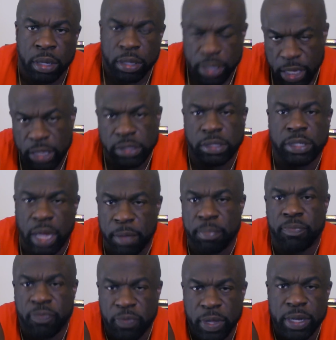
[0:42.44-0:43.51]
Yes,
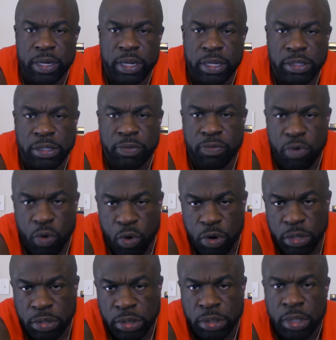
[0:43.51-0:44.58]
I'm fitness, of
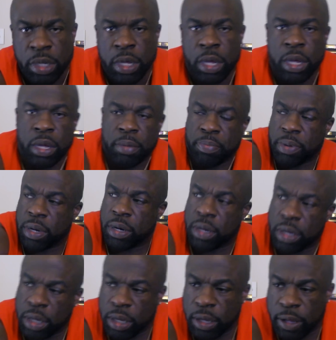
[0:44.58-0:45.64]
course, but
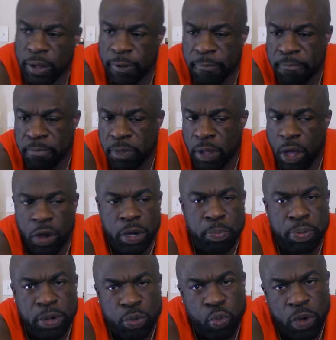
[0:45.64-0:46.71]
uh, I only
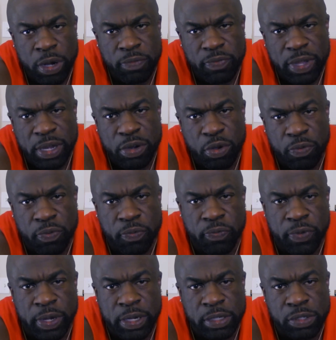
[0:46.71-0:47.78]
put one video for
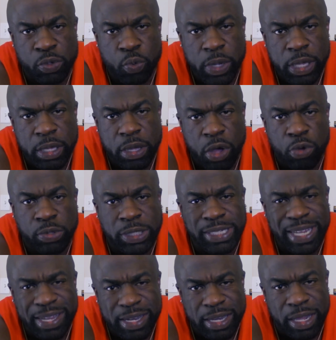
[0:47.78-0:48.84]
fitness a week on
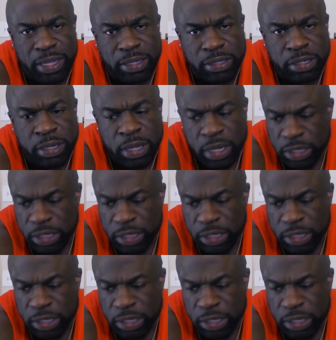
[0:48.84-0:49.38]
Sundays.